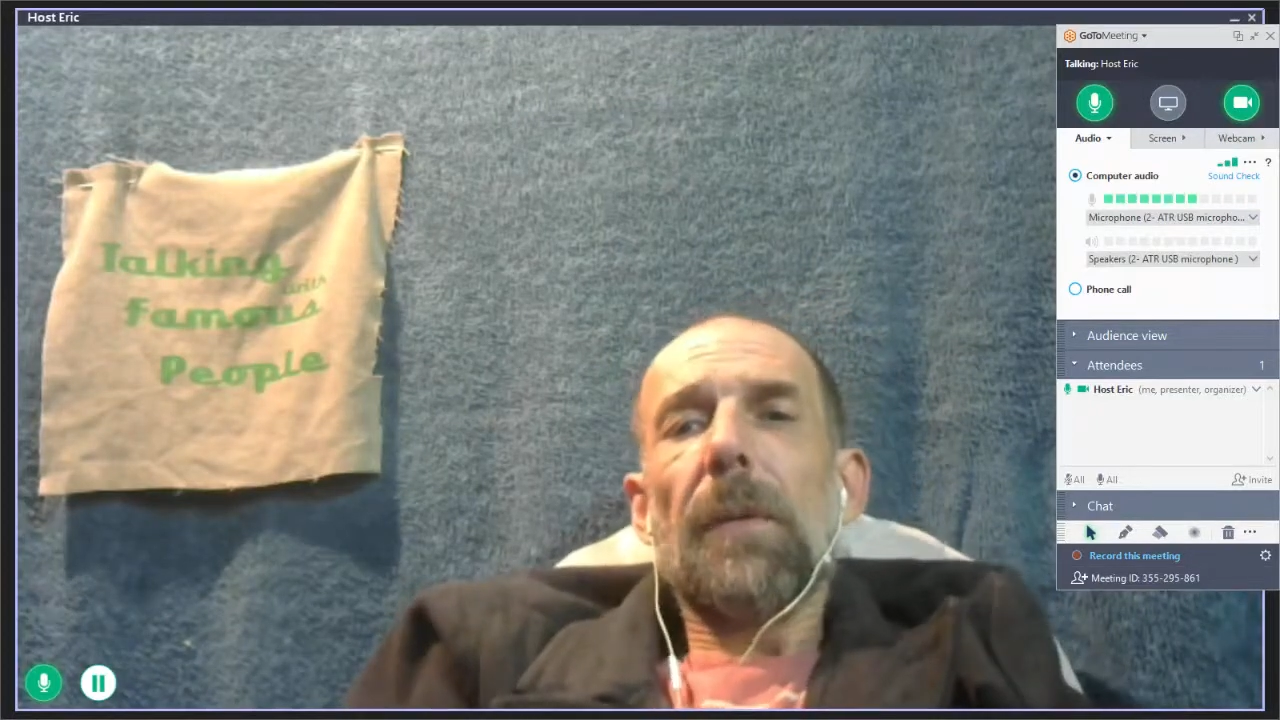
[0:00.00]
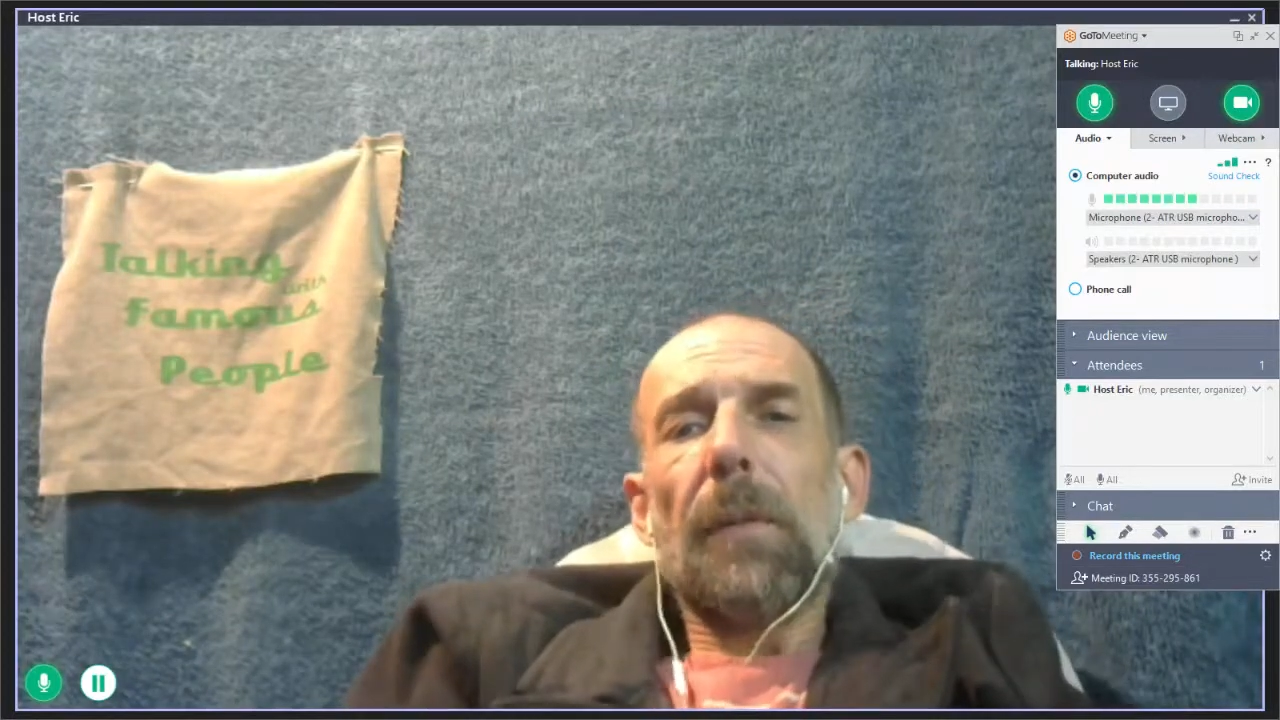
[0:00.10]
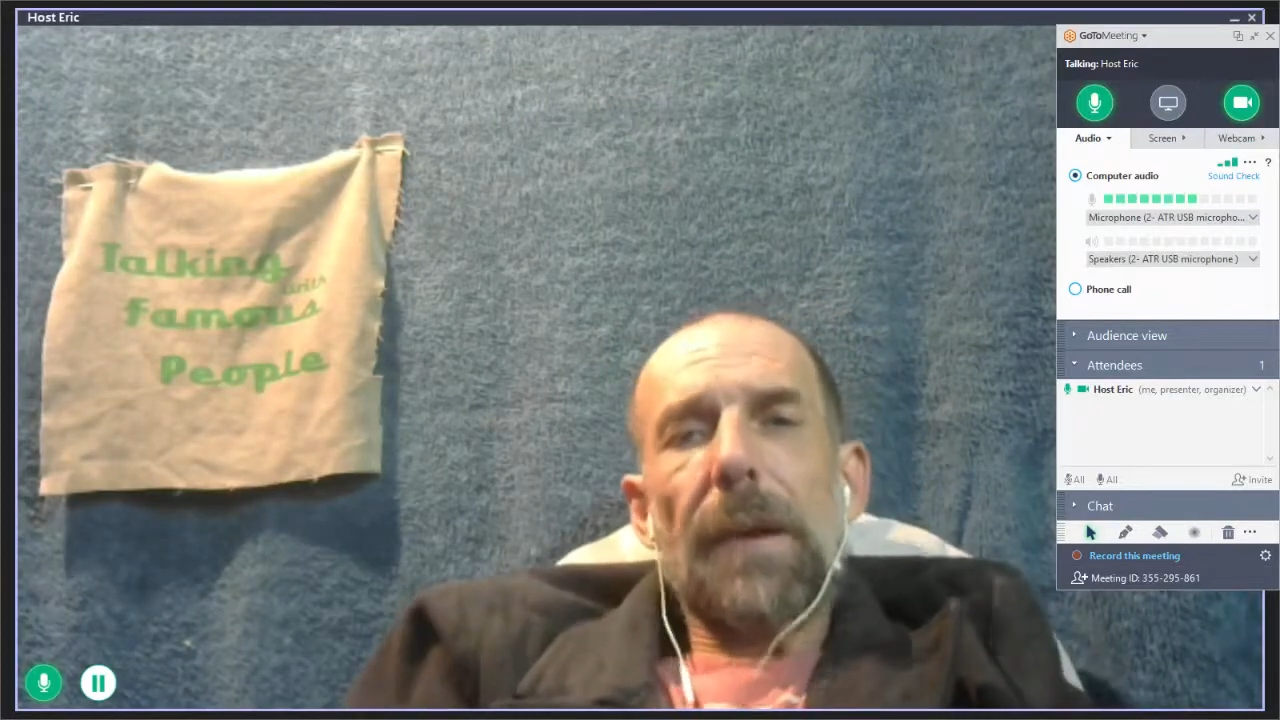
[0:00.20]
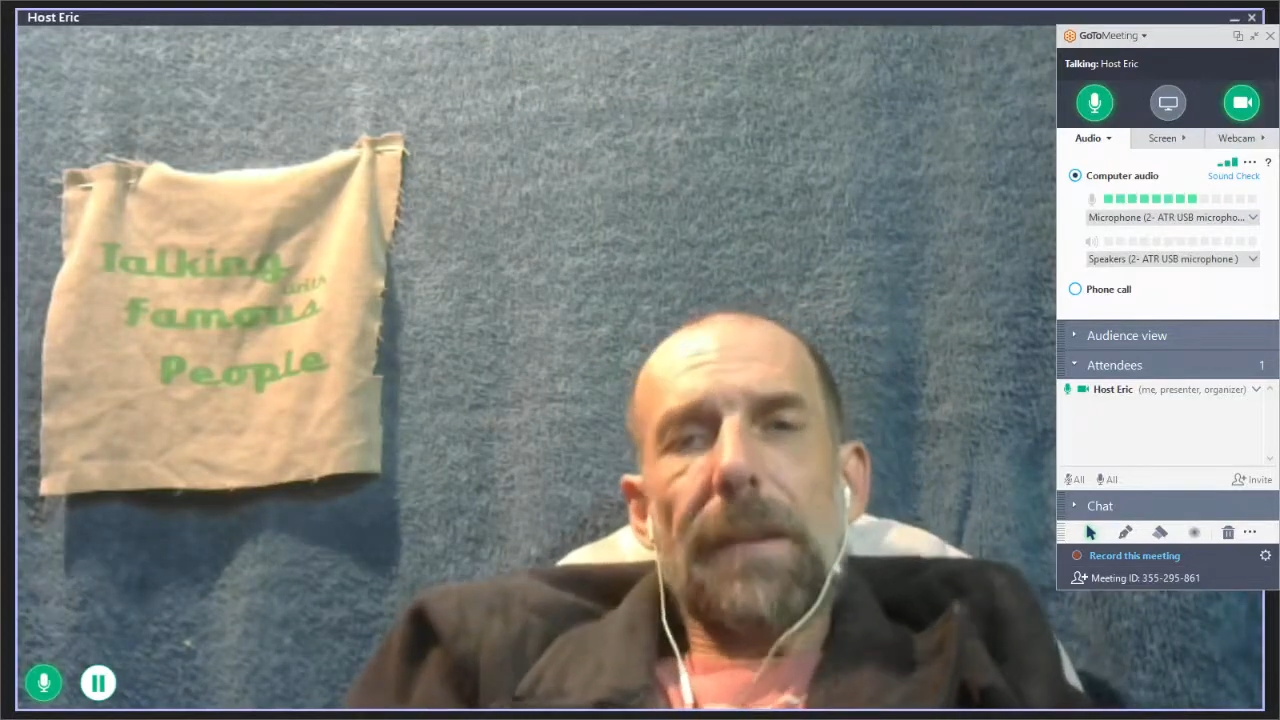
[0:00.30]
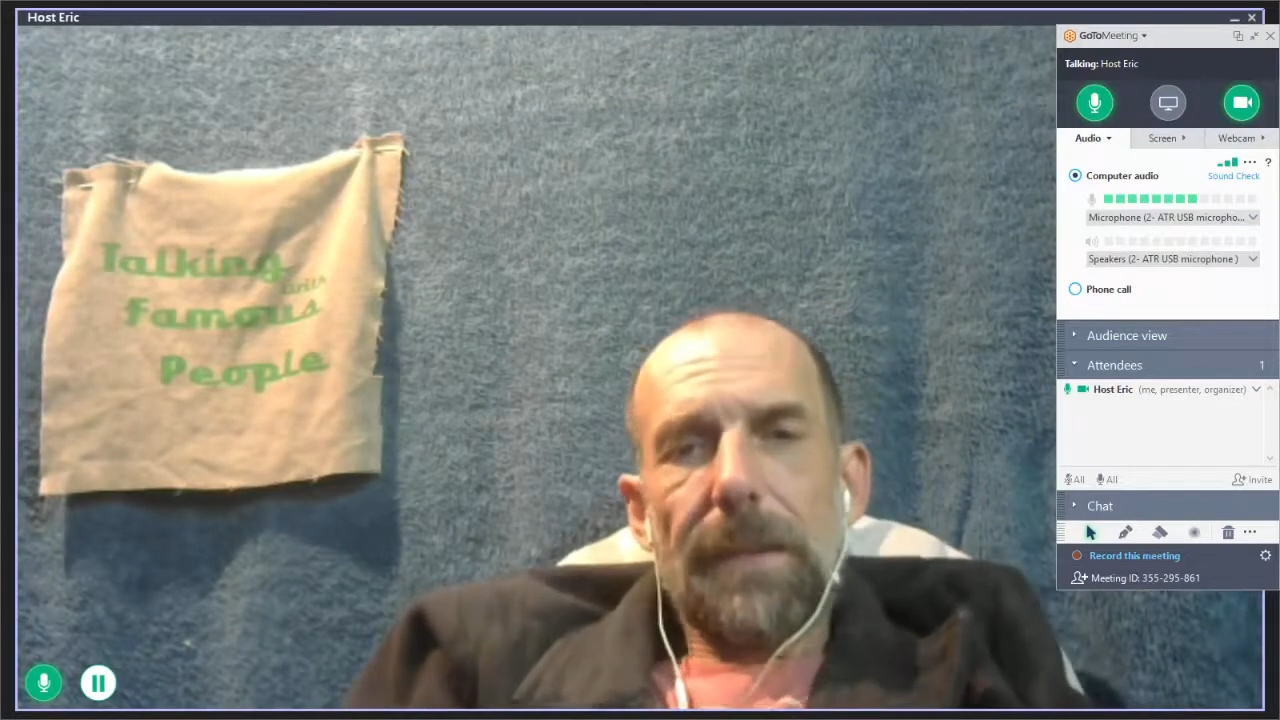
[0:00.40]

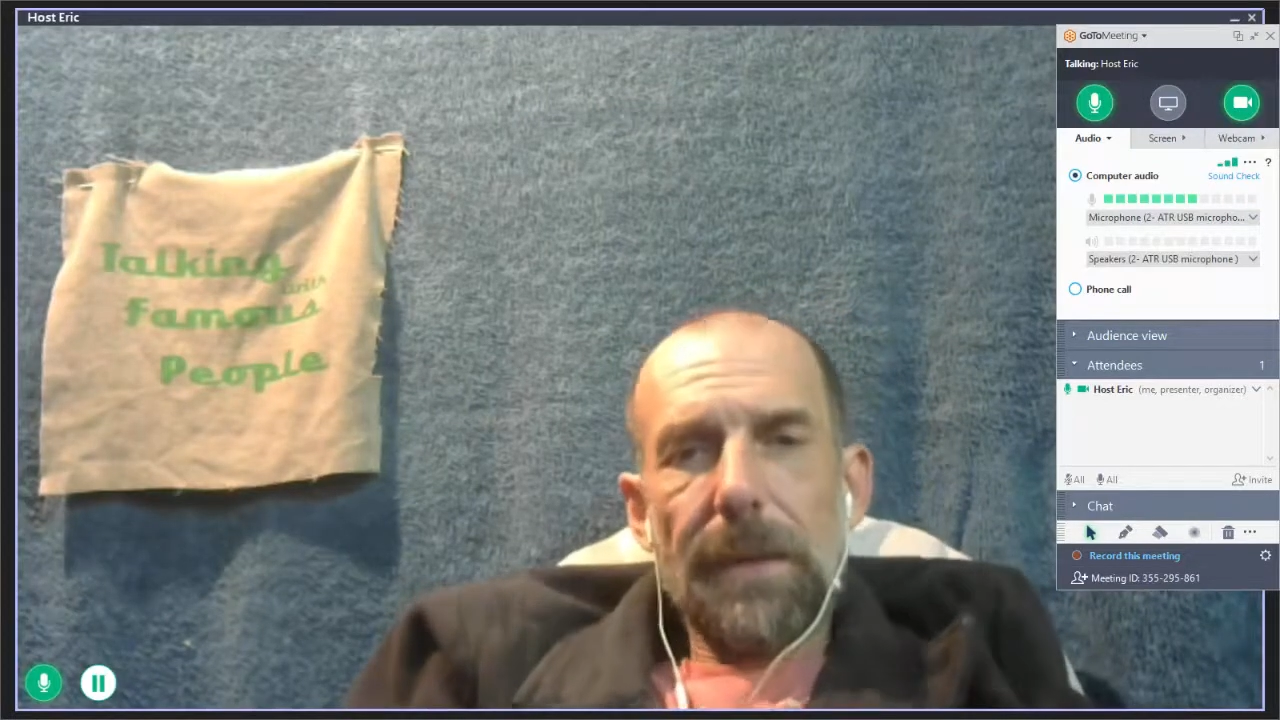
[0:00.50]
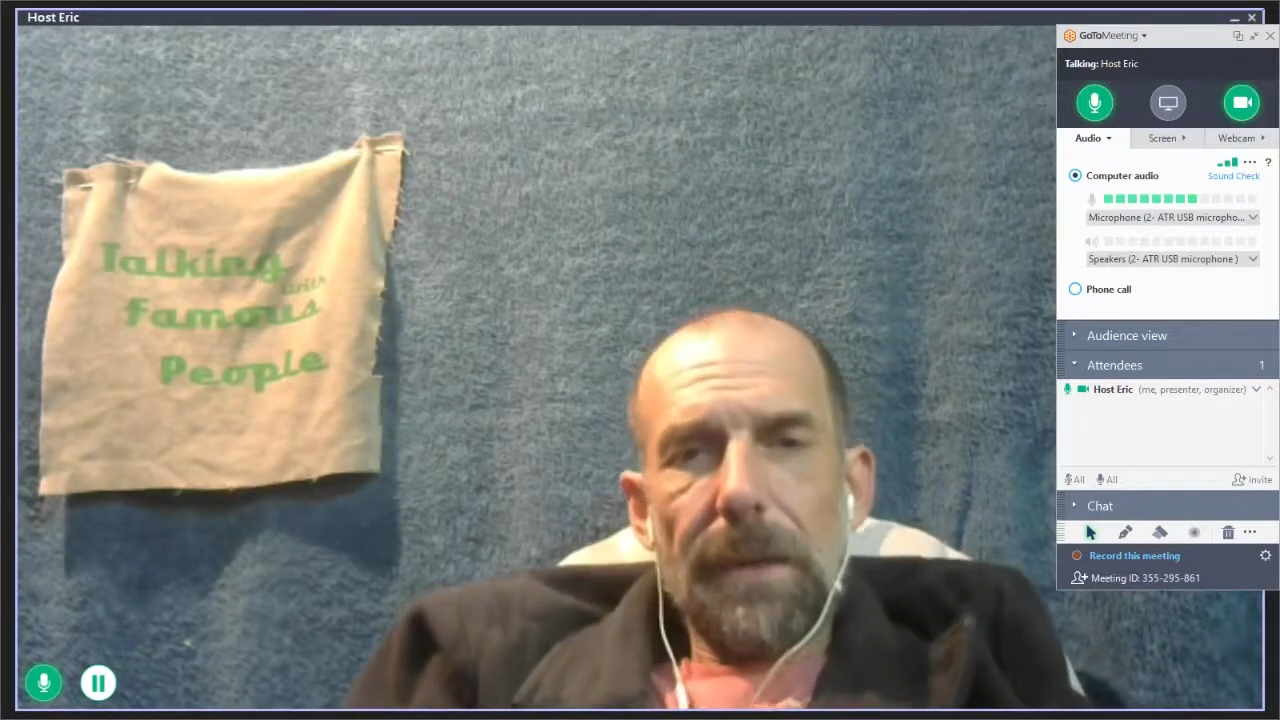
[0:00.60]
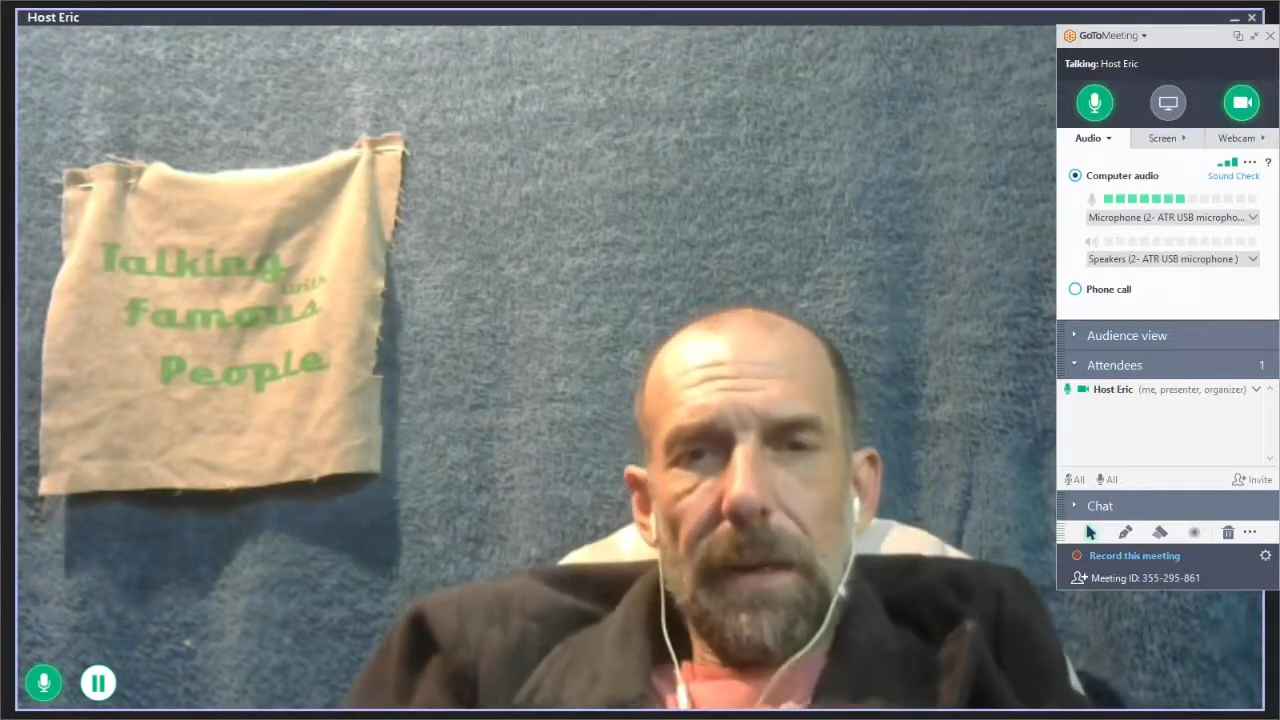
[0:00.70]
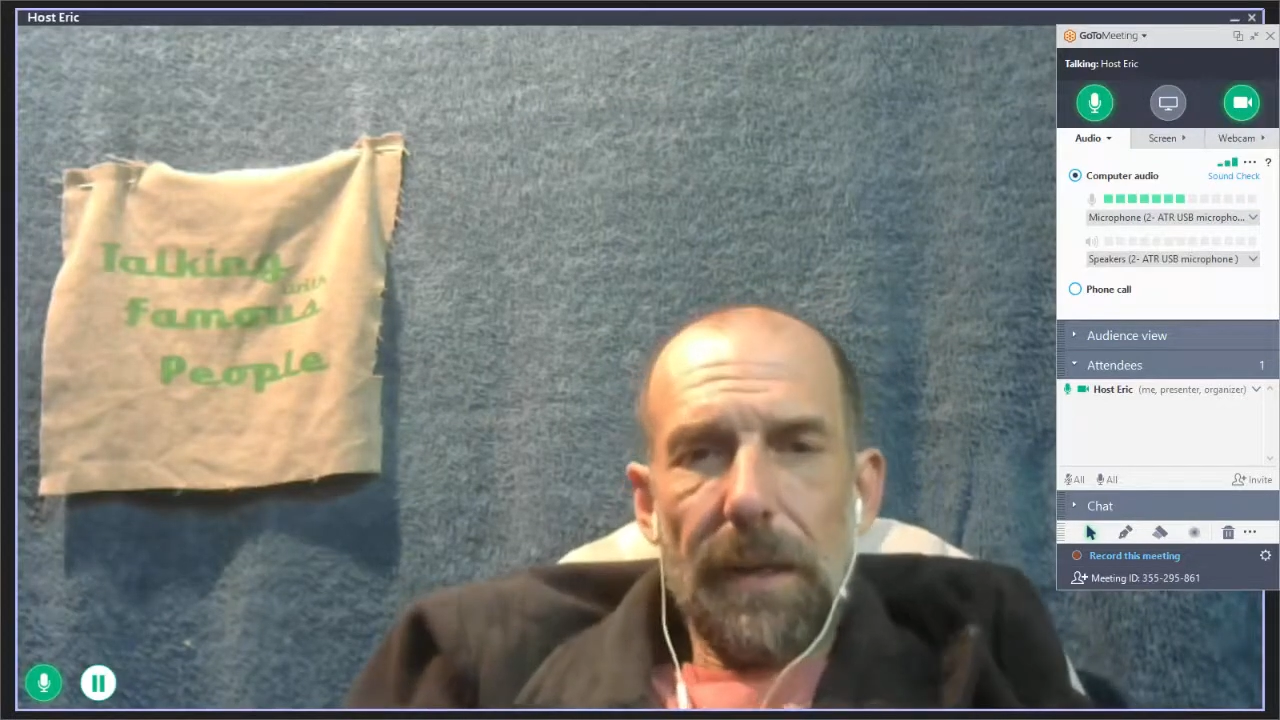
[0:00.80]
way to